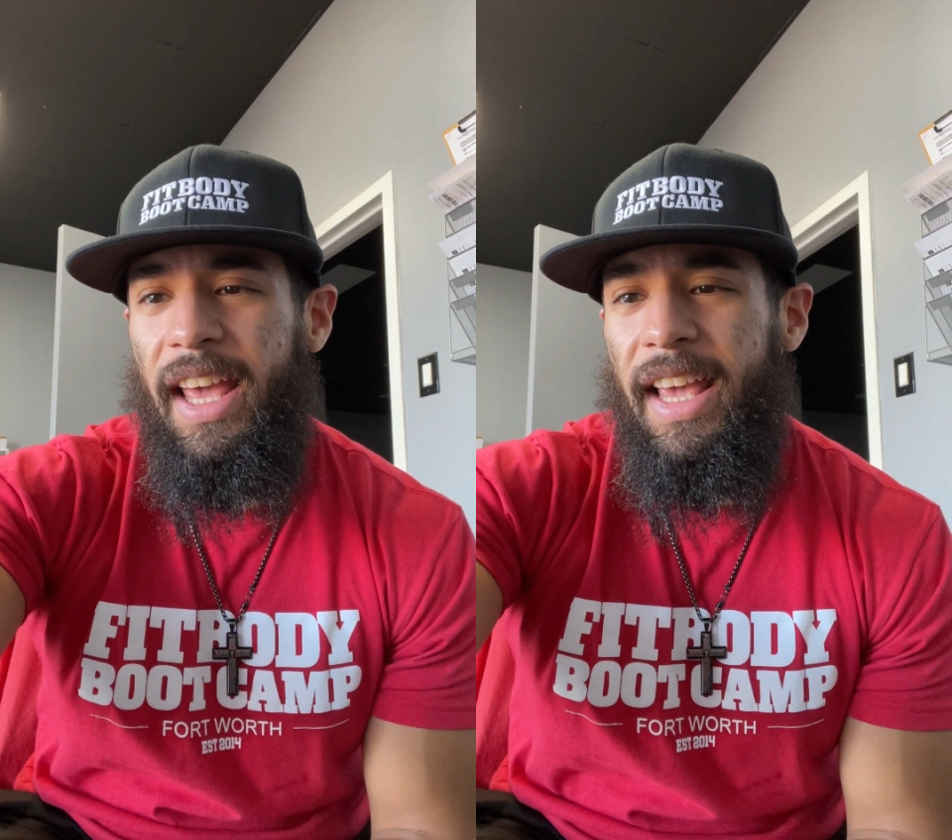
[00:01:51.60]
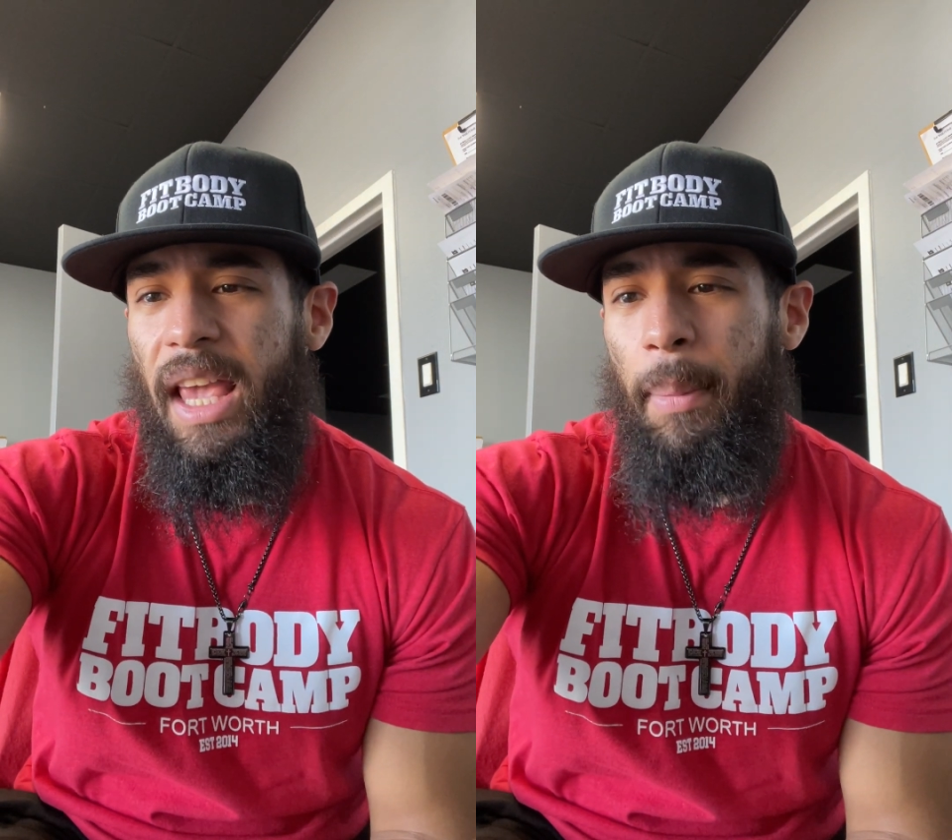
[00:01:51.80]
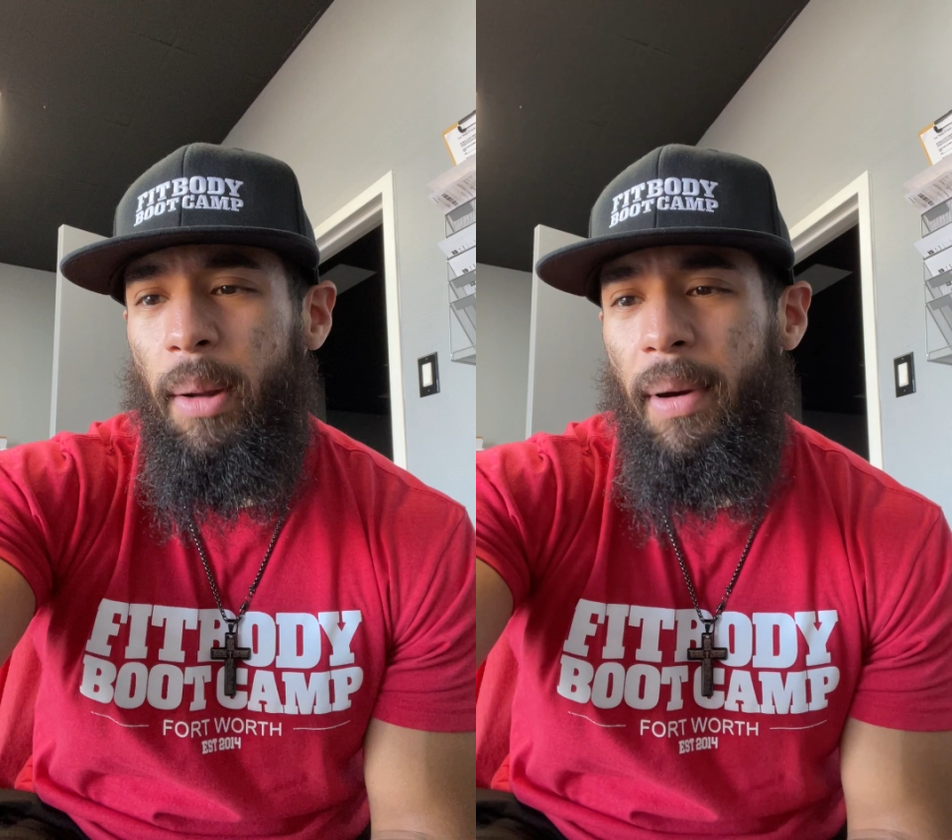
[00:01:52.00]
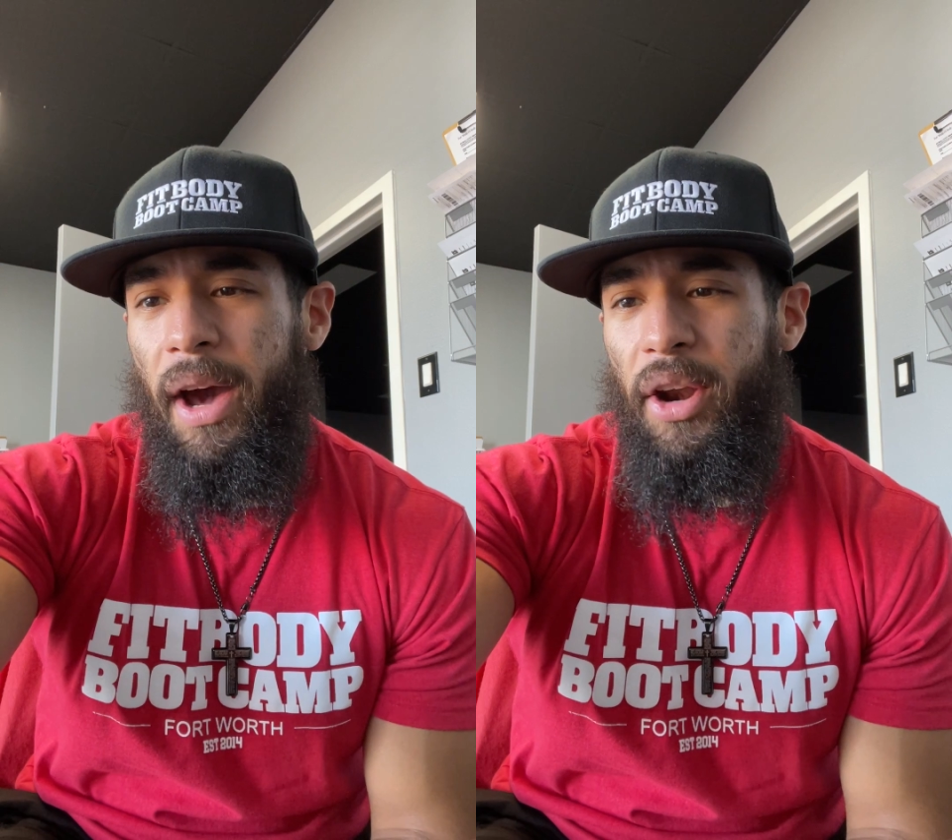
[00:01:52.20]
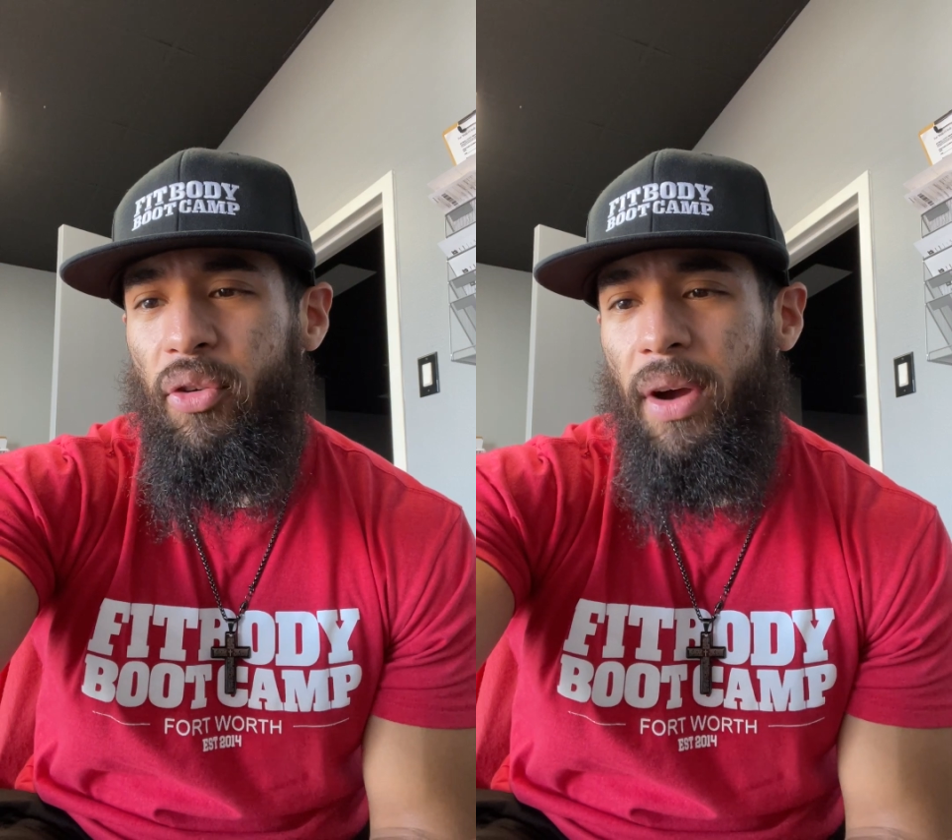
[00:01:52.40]
keeping in
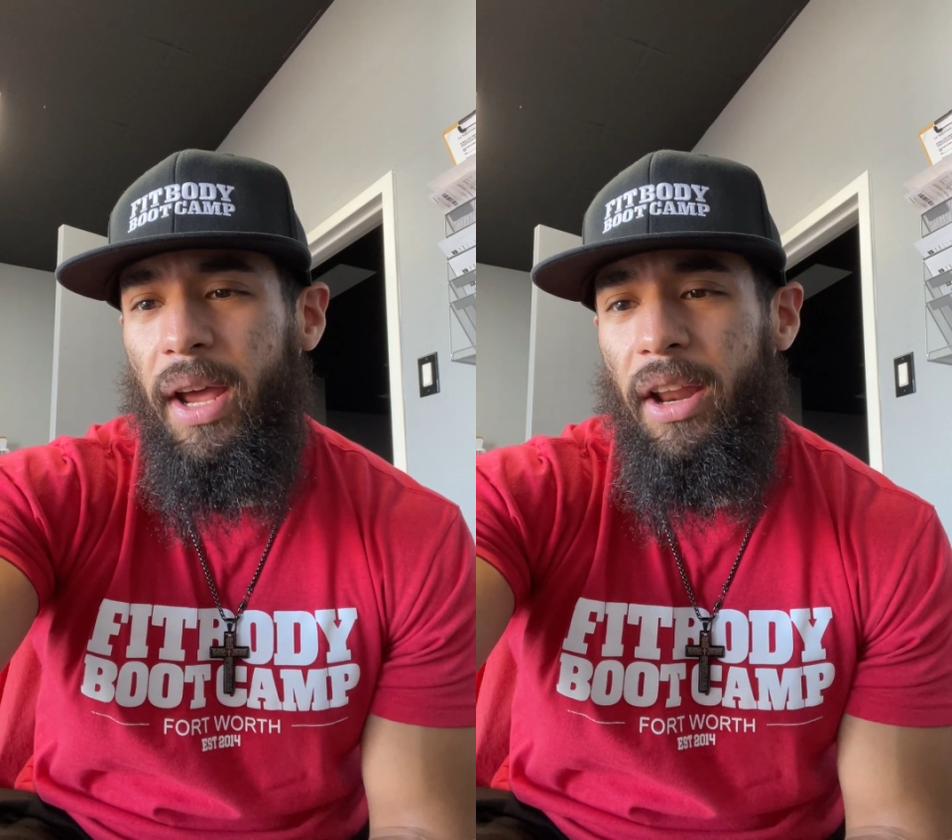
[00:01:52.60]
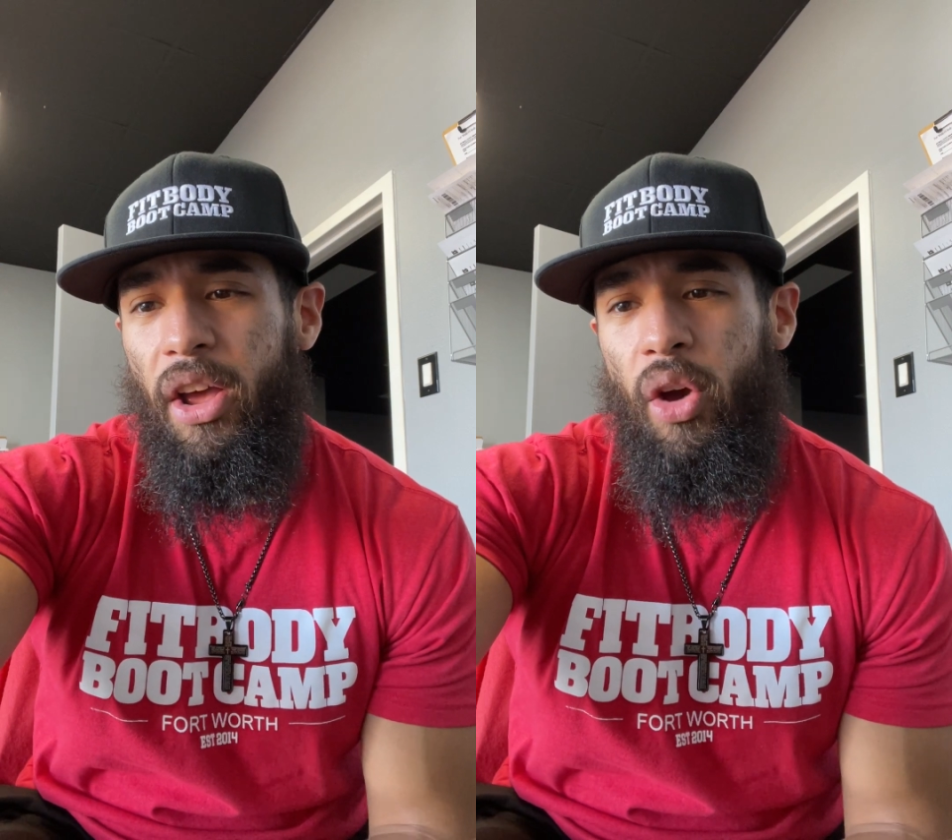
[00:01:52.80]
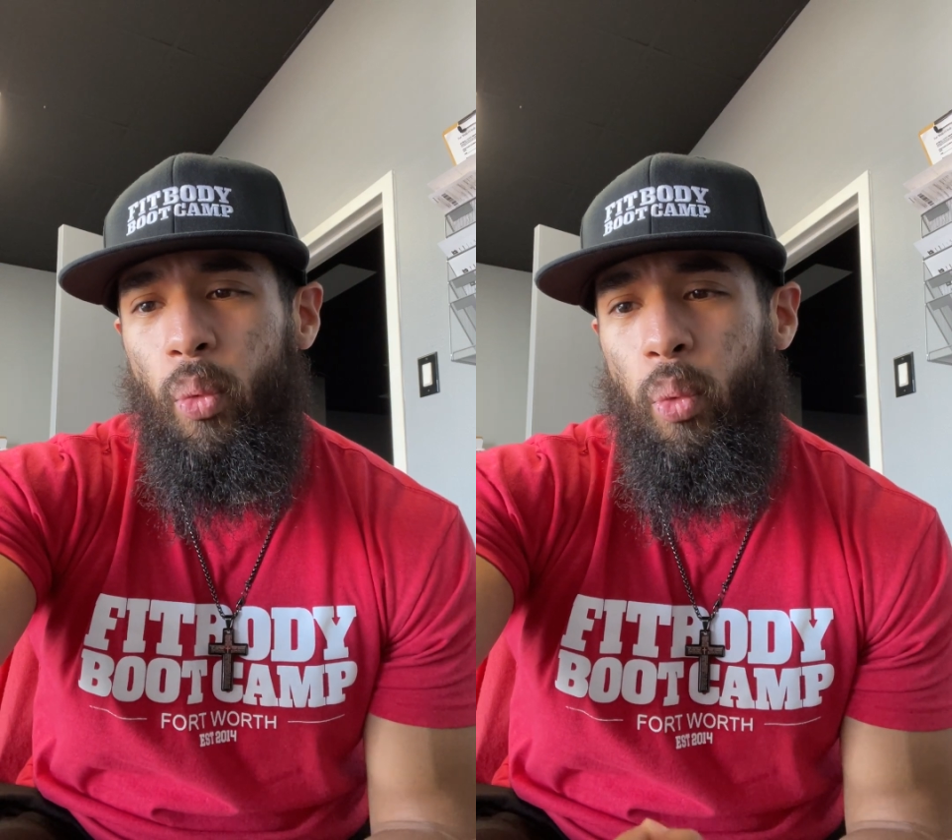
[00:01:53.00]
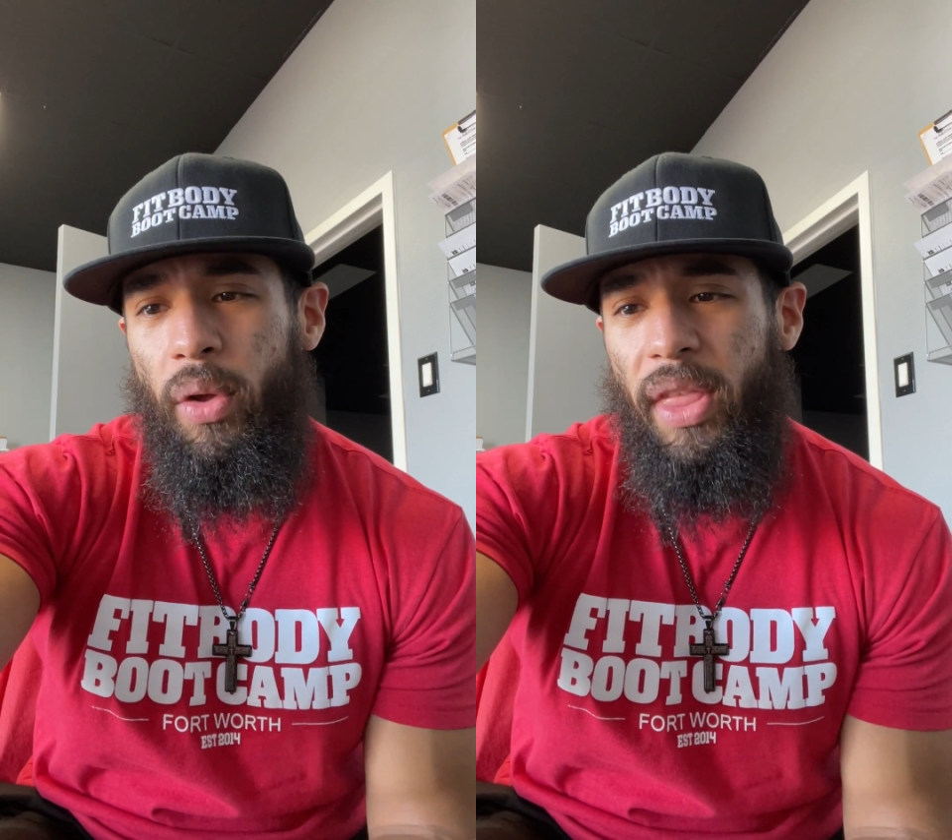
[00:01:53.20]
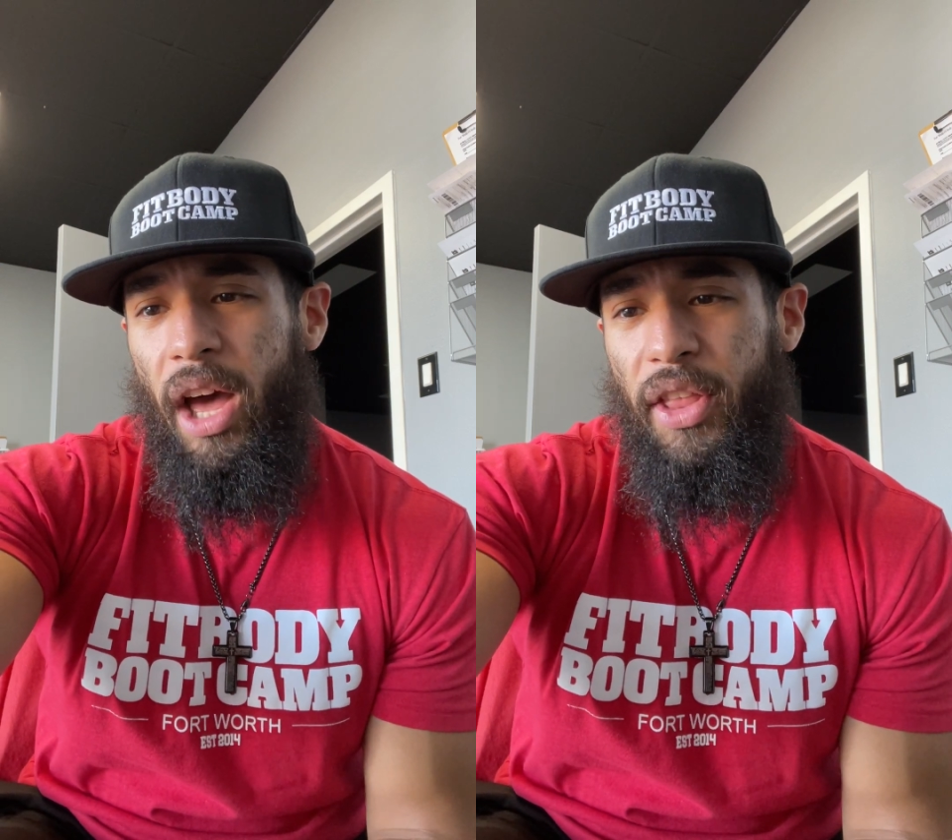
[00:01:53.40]
mind, all right,
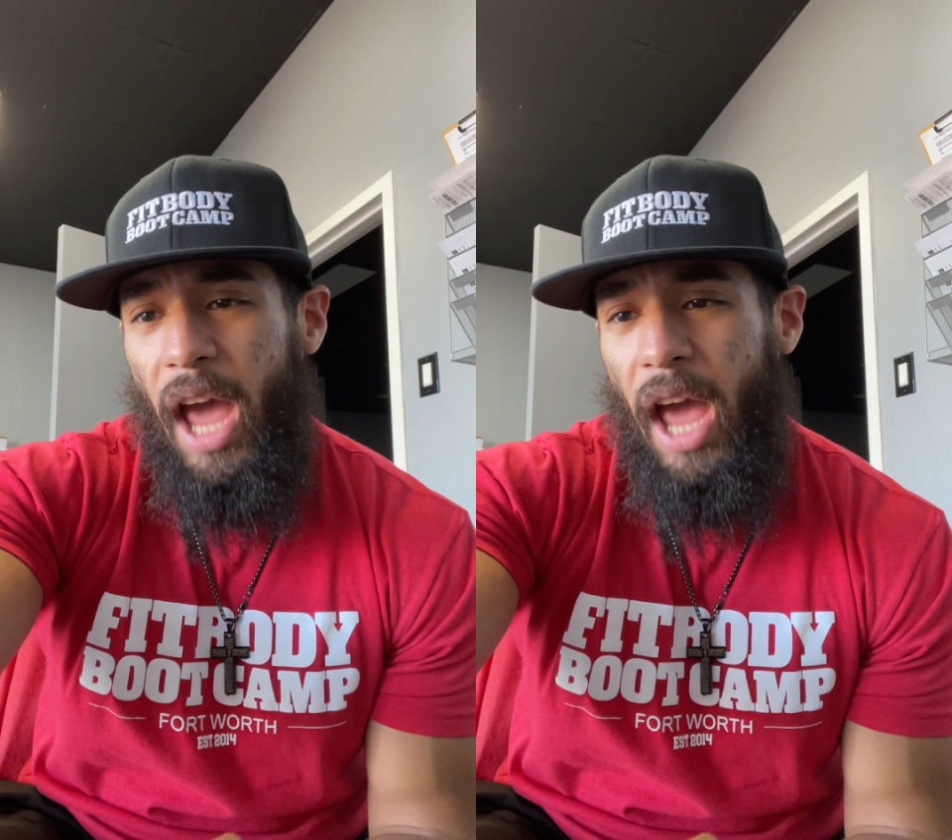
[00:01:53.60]
without